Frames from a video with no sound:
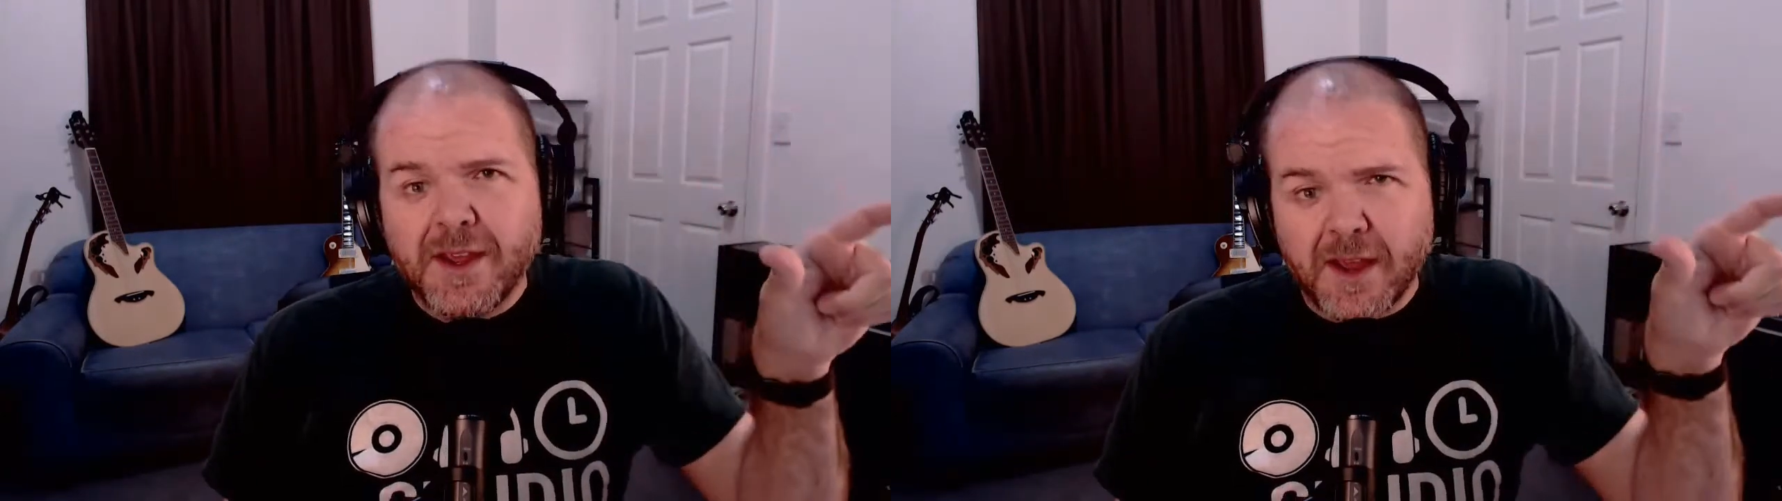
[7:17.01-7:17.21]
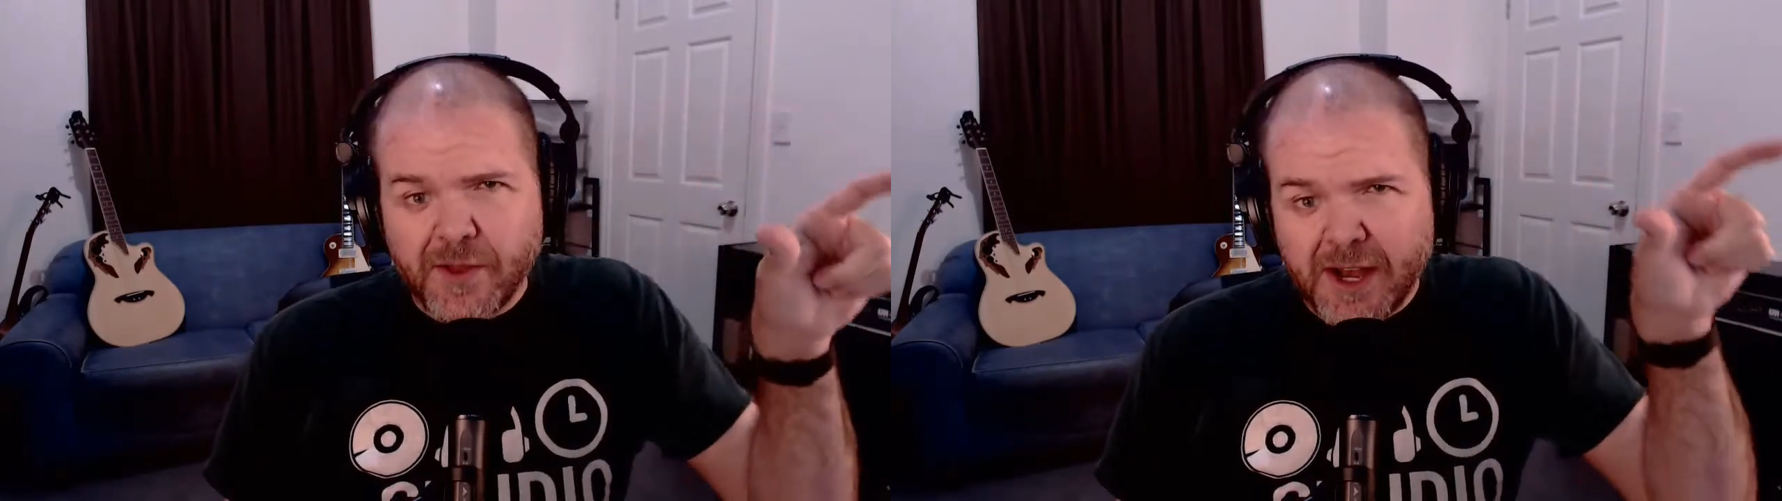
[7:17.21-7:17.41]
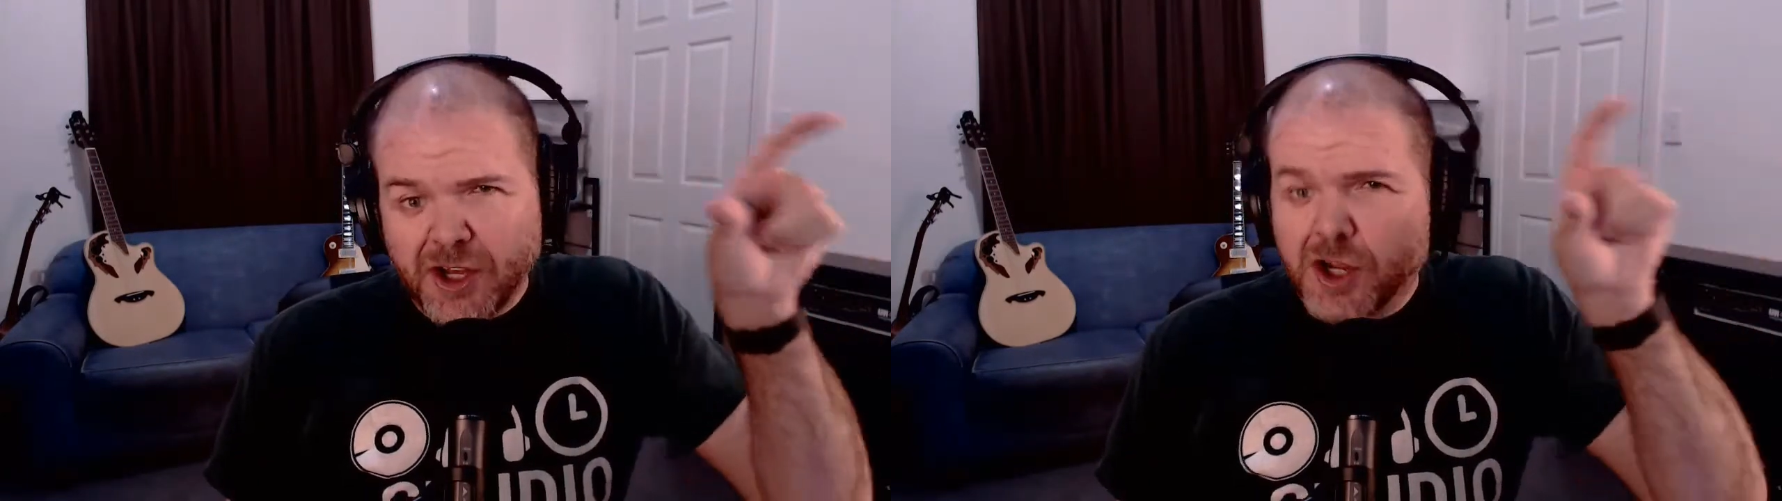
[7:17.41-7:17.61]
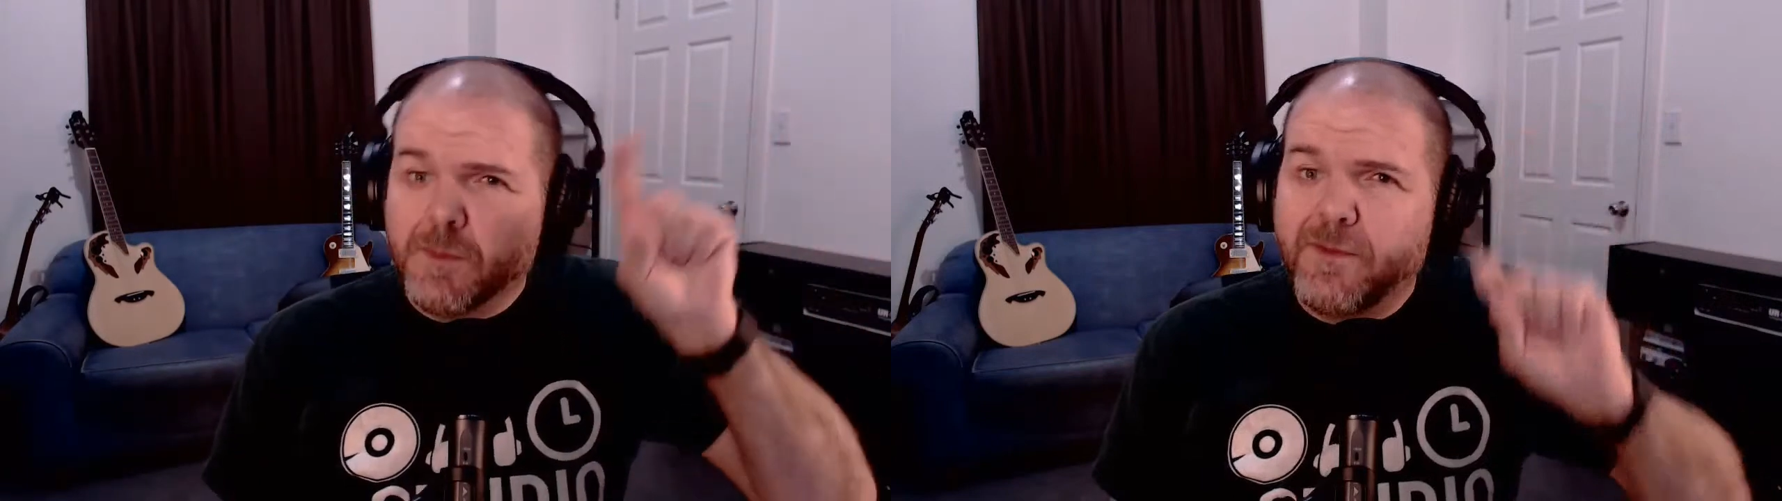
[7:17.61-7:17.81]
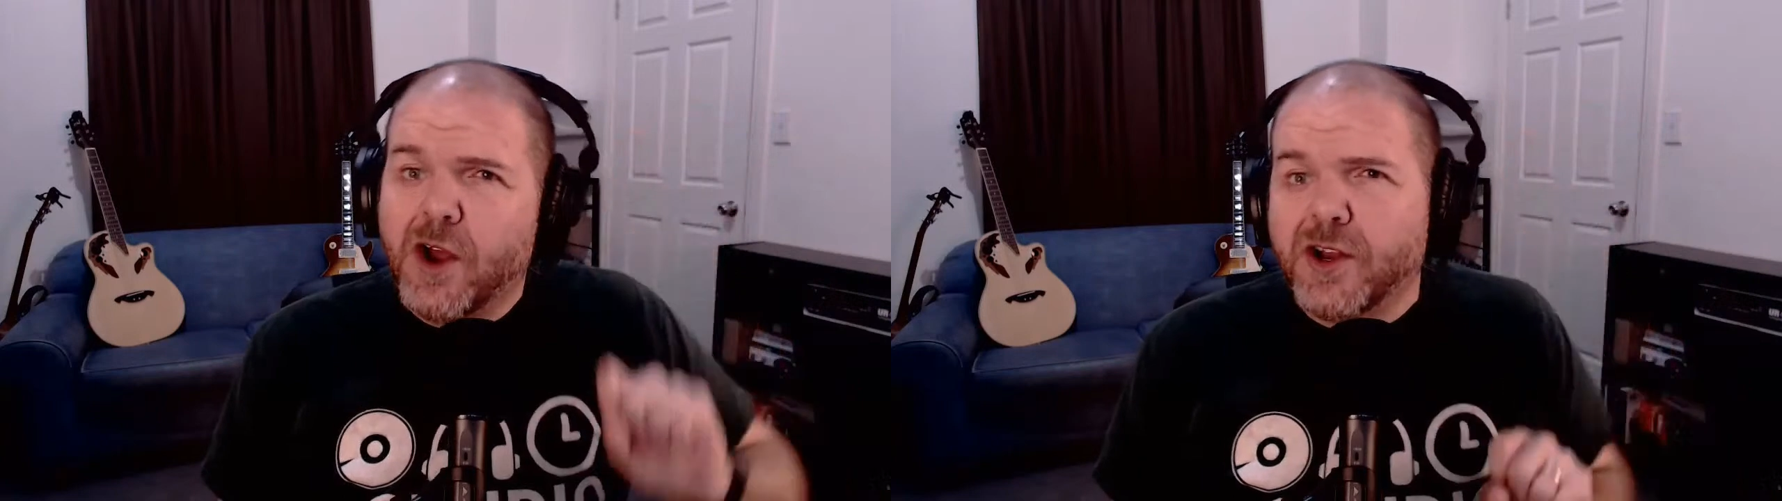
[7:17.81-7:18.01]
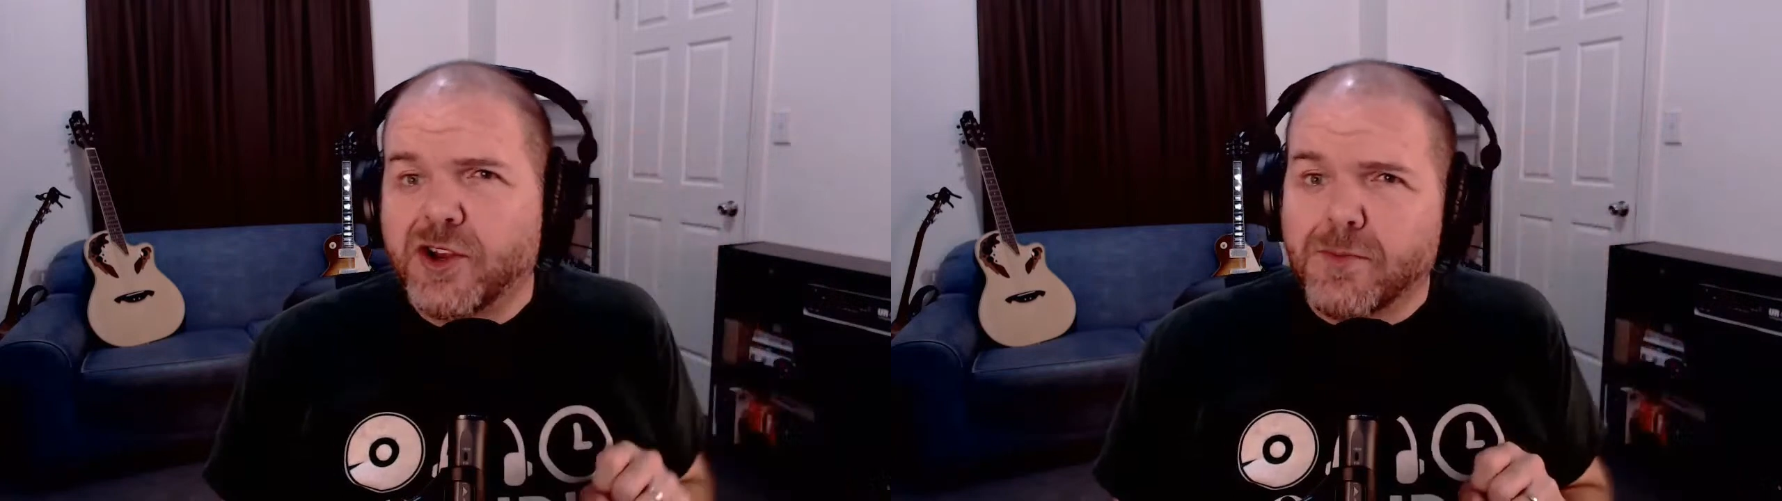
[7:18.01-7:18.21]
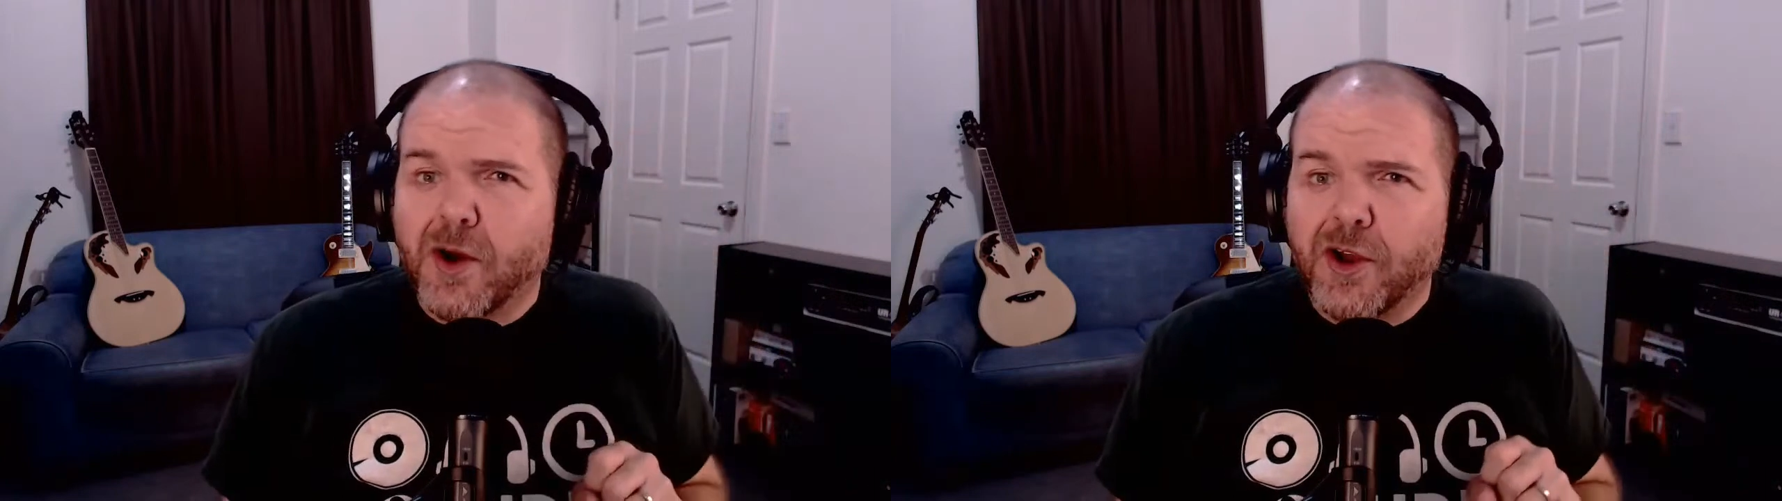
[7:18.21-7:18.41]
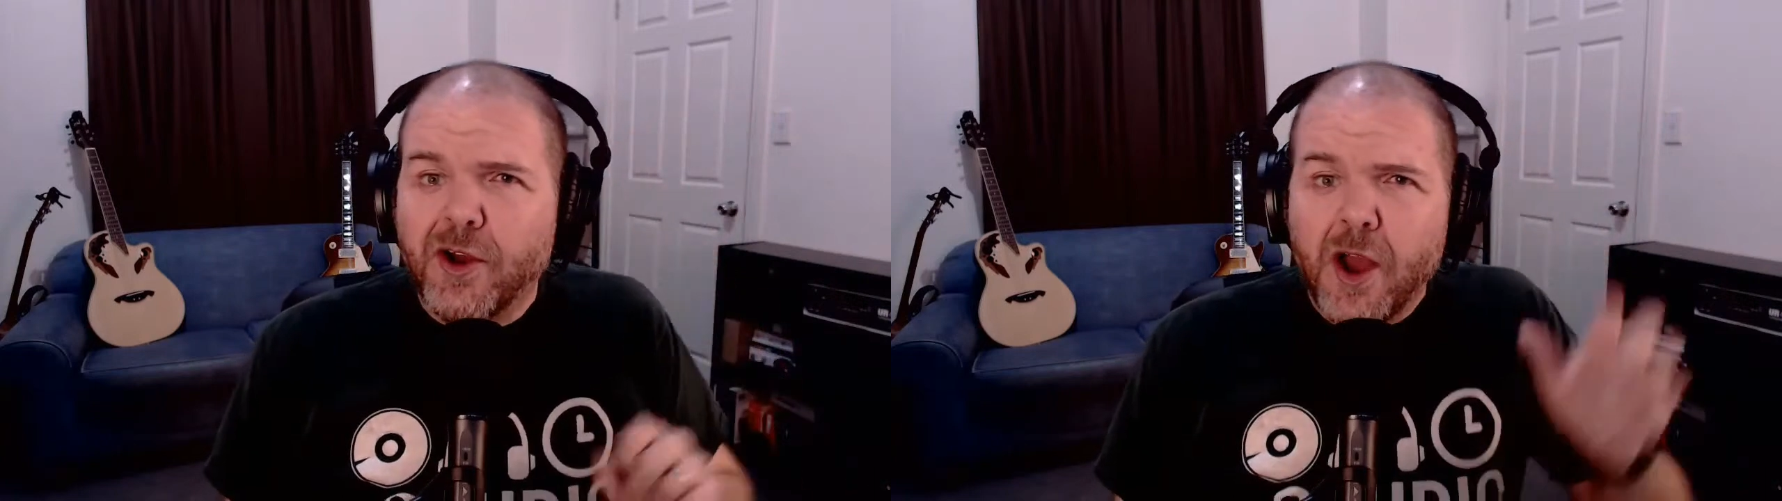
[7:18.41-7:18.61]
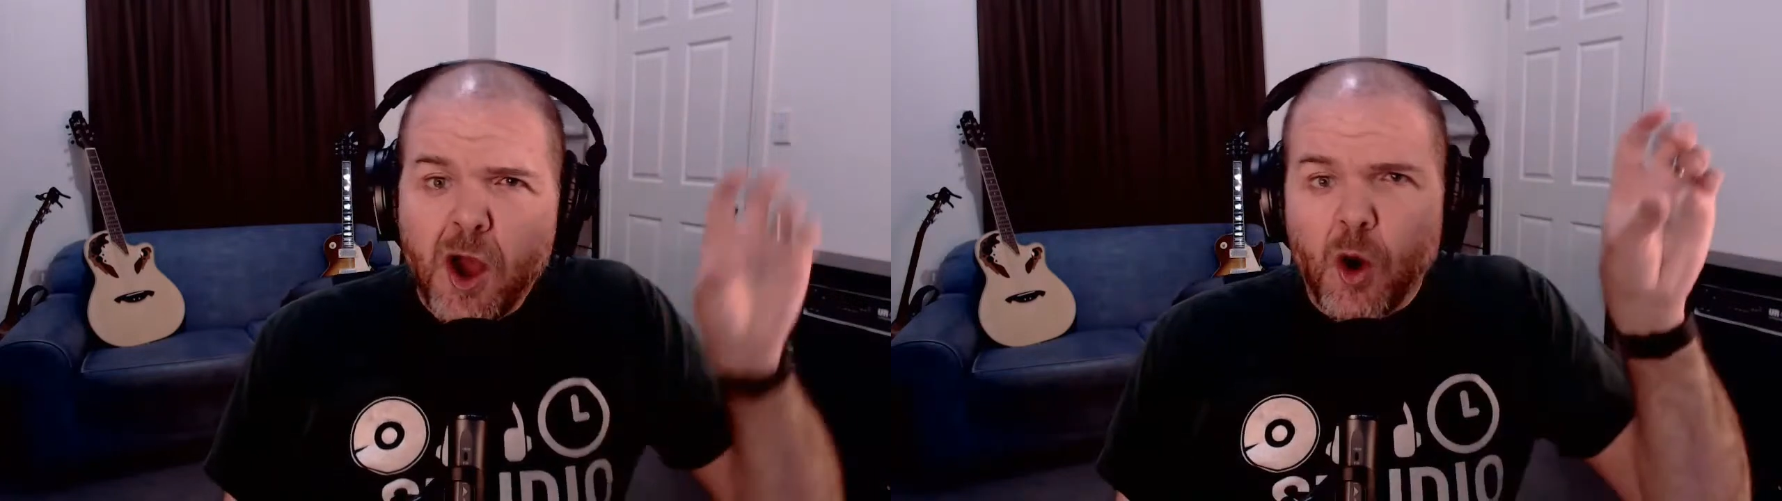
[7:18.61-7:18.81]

You either need to convert it to mono